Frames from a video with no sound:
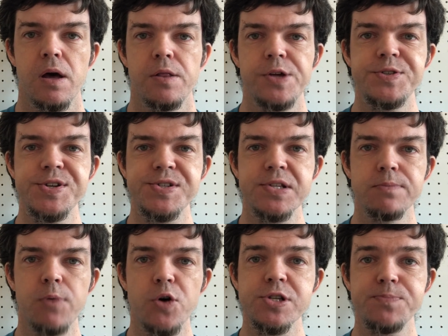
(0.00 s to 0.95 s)
This is the
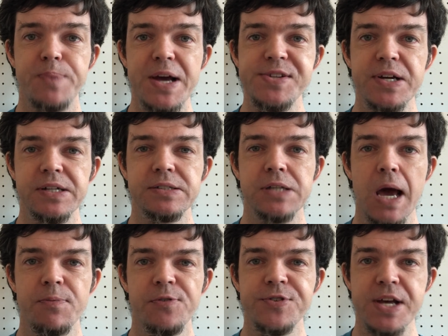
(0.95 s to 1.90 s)
most basic
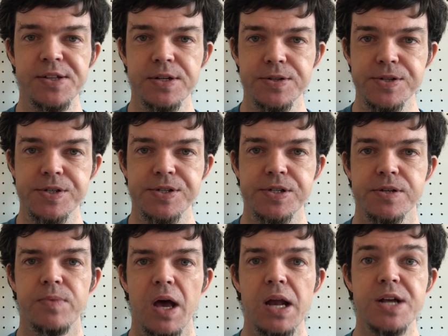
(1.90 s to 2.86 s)
type of
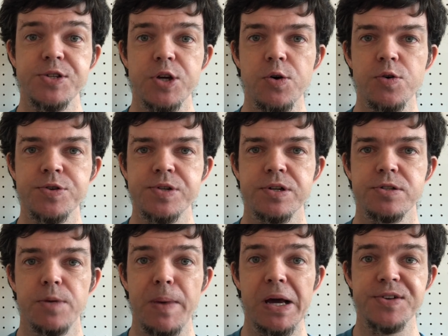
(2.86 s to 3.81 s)
sentence. It is used
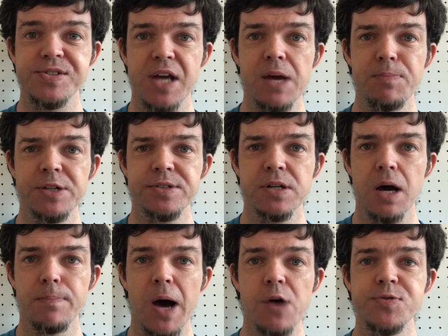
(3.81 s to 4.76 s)
to make a statement
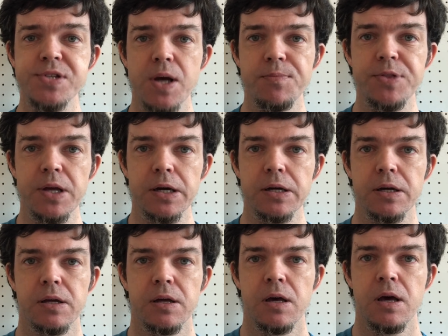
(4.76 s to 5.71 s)
about something,
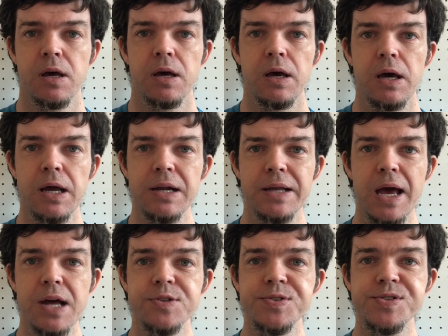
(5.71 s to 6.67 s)
and it
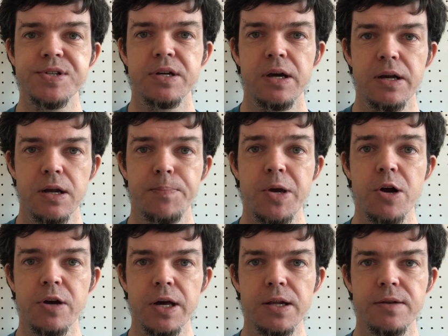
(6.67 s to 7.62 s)
ends in a
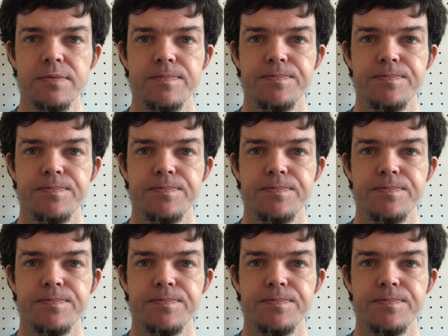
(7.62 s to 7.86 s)
period.